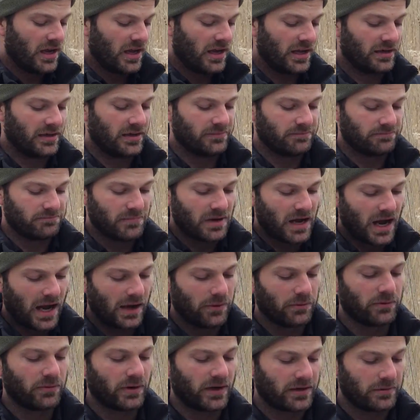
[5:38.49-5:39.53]
And
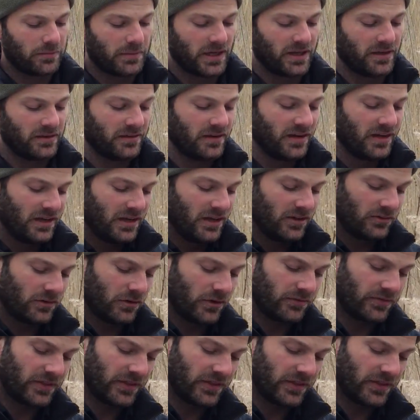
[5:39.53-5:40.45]
I would recommend, so